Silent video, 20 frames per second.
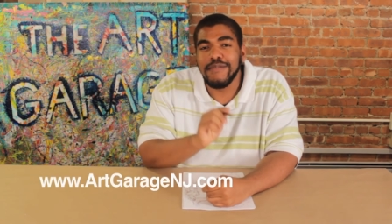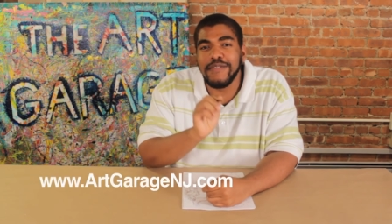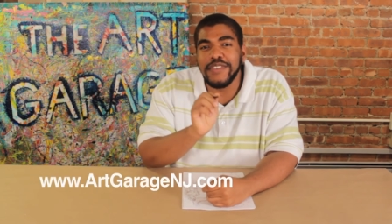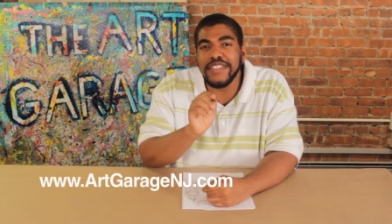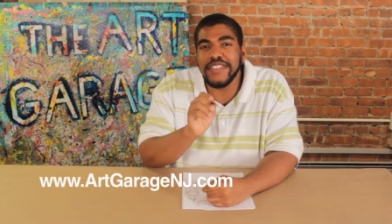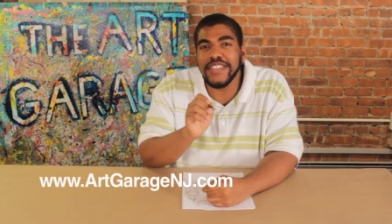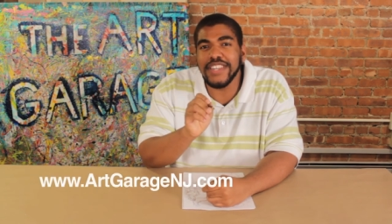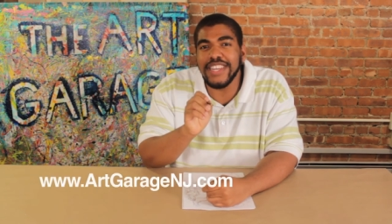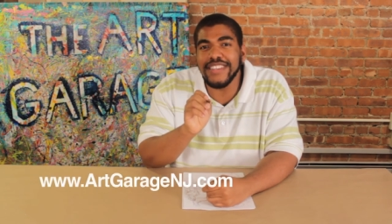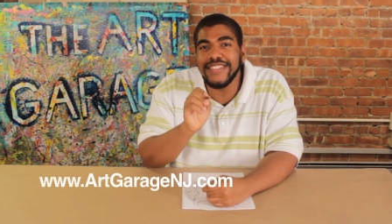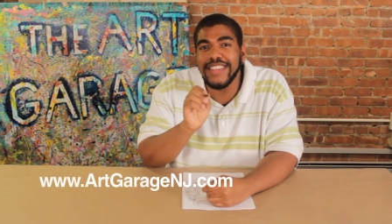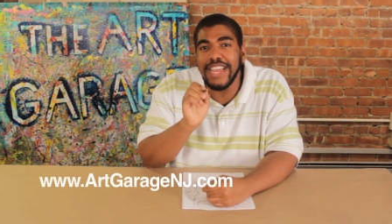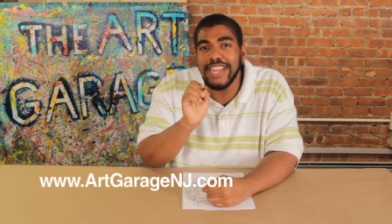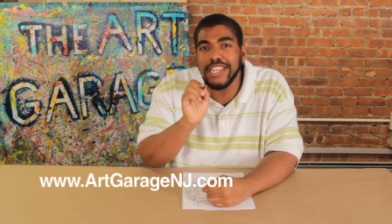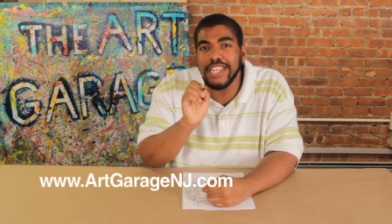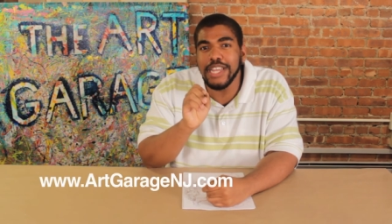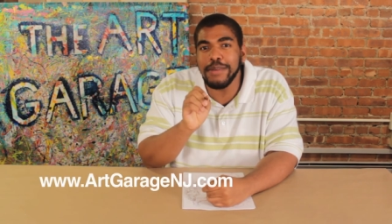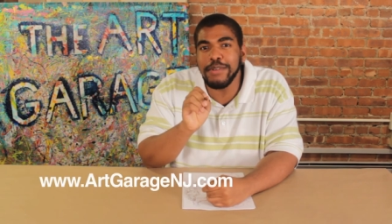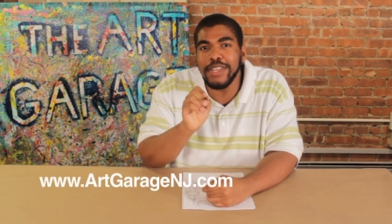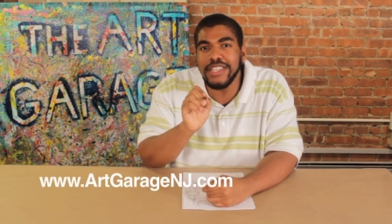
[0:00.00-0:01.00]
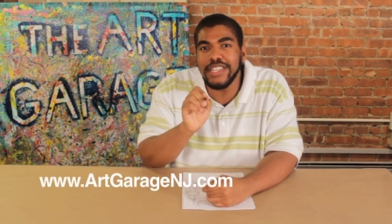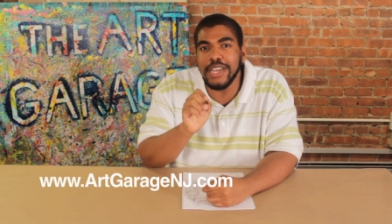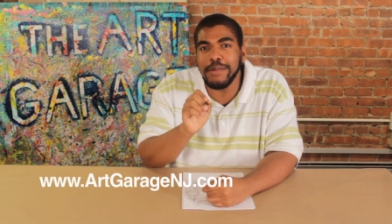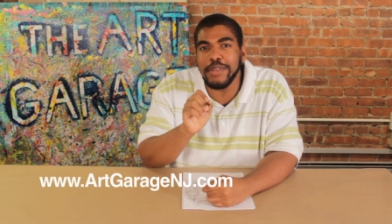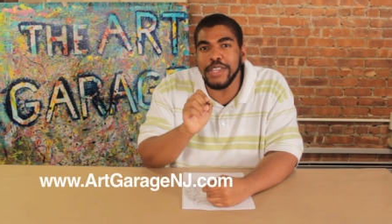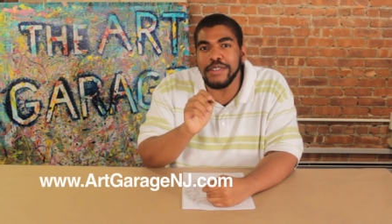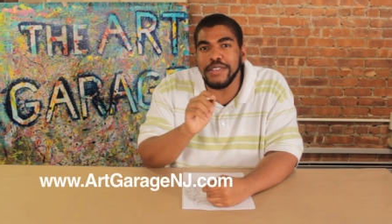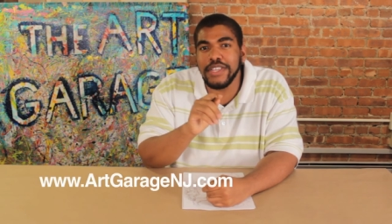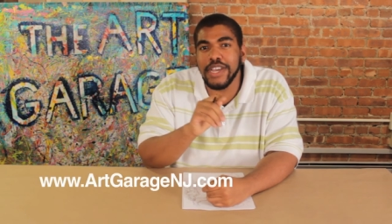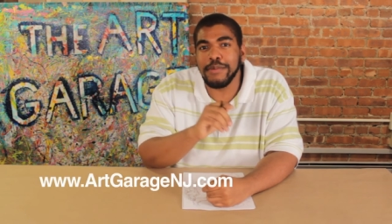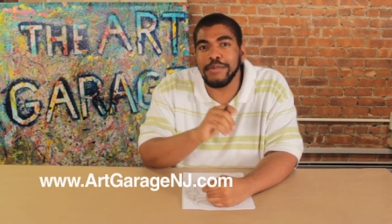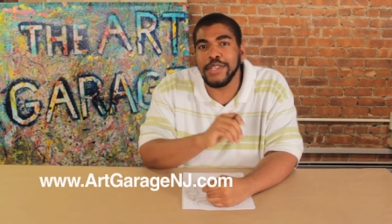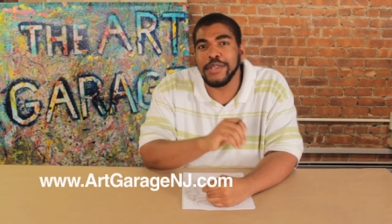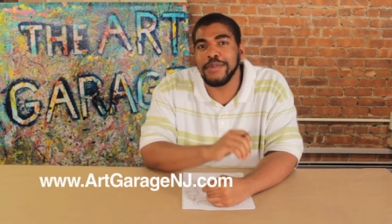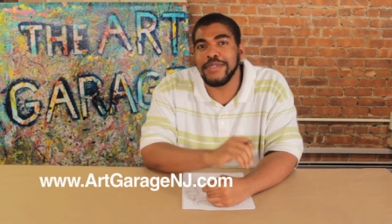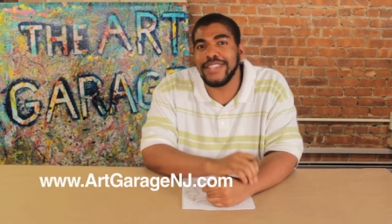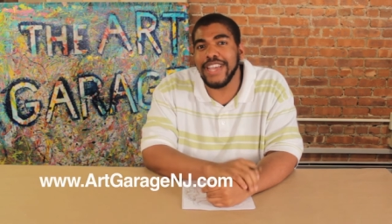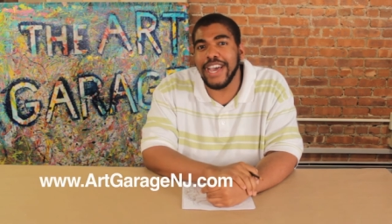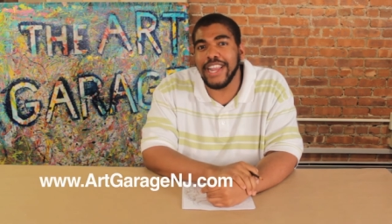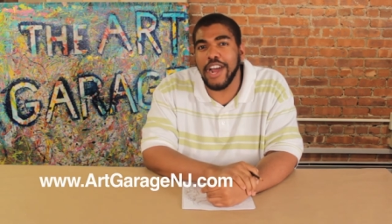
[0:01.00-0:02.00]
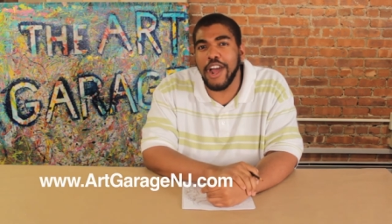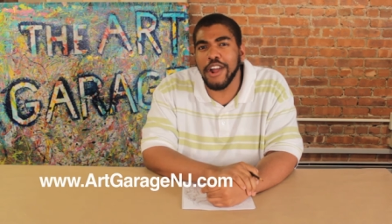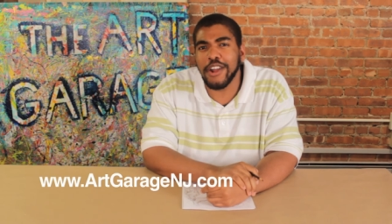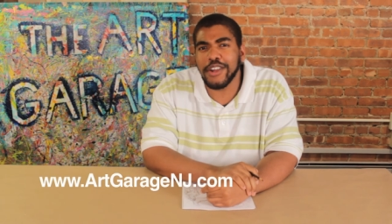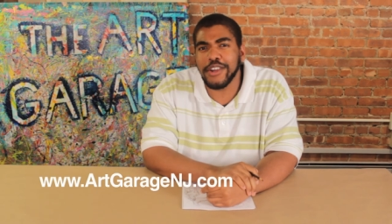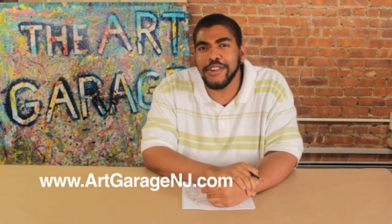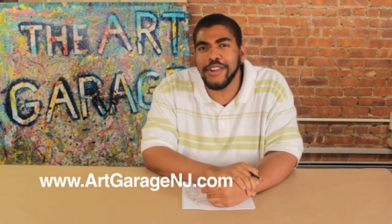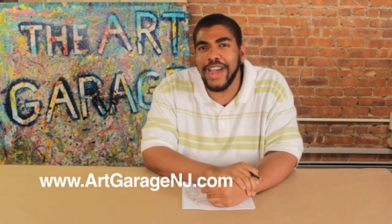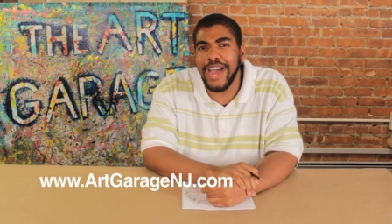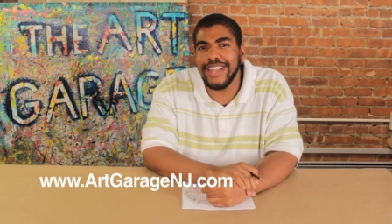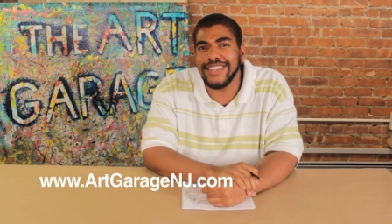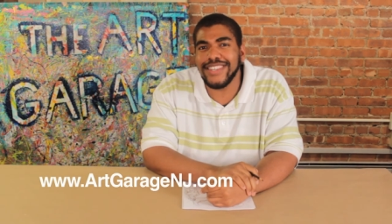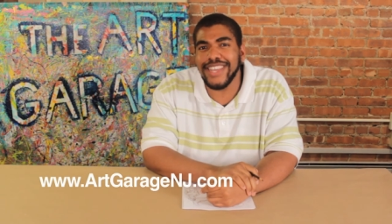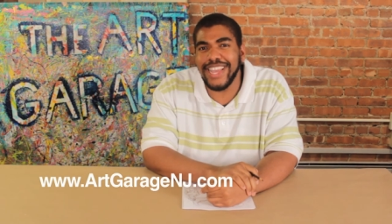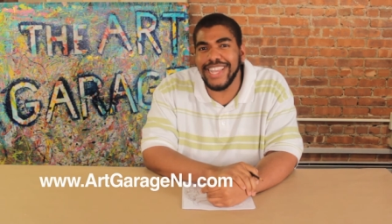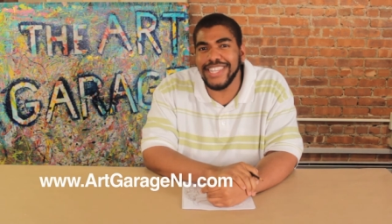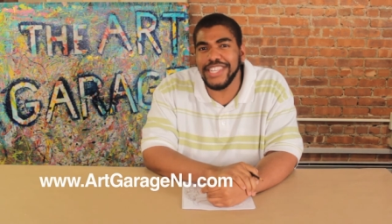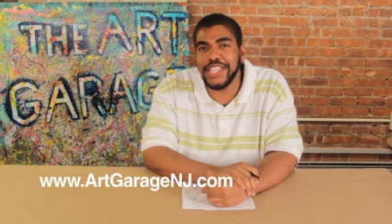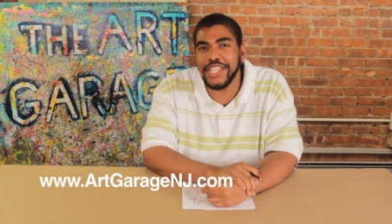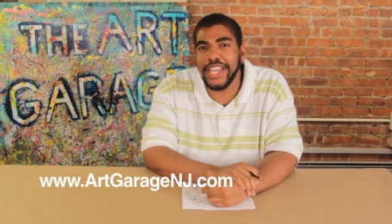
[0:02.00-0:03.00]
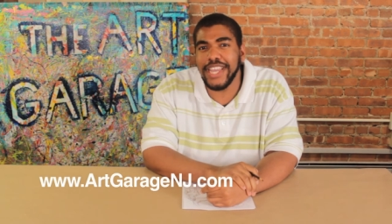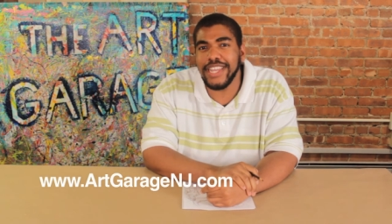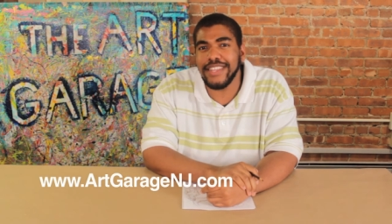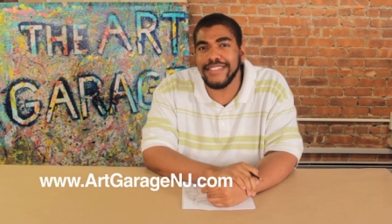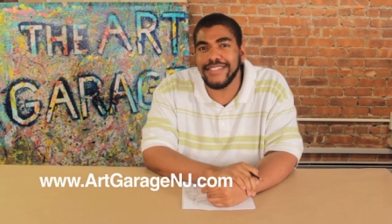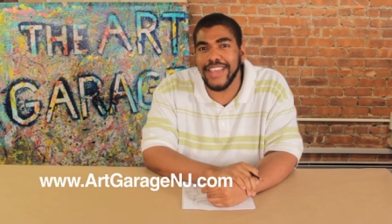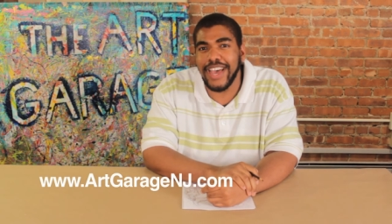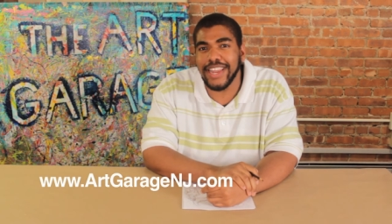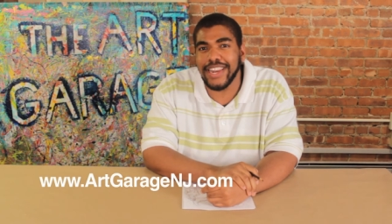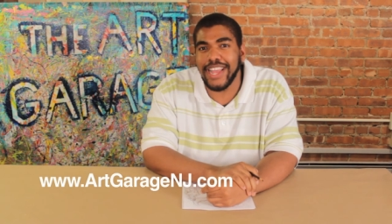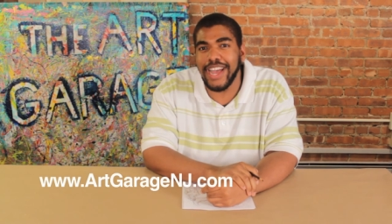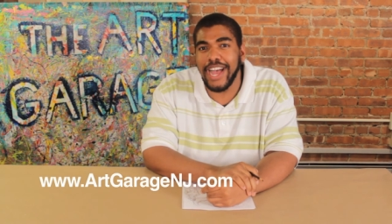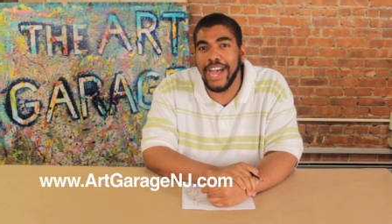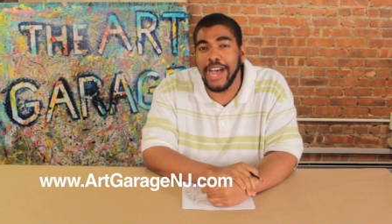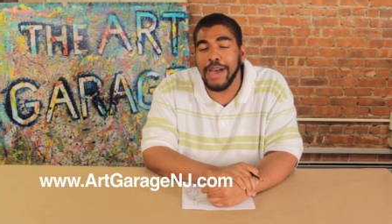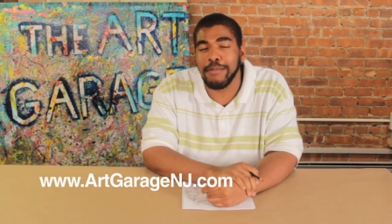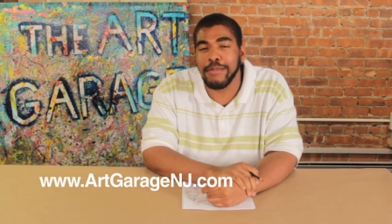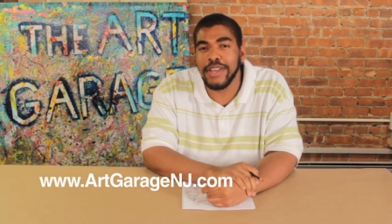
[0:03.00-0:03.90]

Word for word: Visit us at www.artgaragenj.com